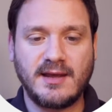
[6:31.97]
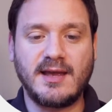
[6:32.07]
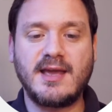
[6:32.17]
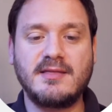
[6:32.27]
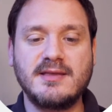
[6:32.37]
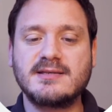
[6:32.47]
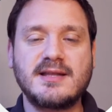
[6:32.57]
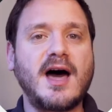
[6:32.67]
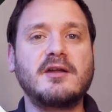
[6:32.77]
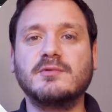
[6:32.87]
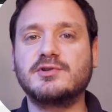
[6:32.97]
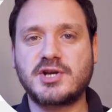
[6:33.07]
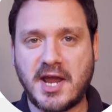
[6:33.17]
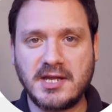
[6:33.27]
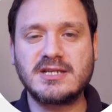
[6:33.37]
Again, this data will
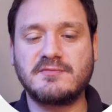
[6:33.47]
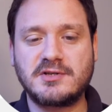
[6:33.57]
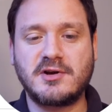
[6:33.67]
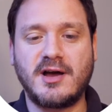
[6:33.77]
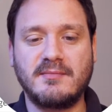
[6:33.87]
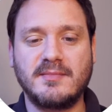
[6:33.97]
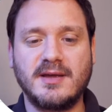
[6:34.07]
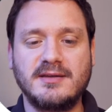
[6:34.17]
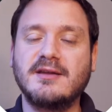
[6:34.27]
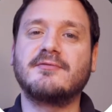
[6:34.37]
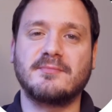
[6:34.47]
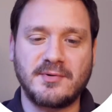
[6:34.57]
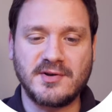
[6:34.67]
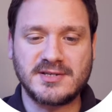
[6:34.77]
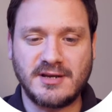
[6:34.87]
change every time a different
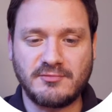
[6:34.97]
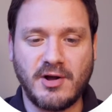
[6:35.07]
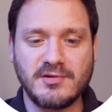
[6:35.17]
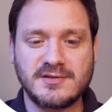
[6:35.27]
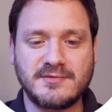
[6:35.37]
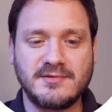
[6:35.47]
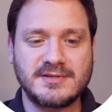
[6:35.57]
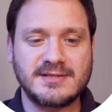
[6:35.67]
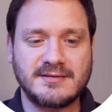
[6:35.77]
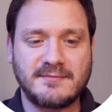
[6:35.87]
person enrolls, of course.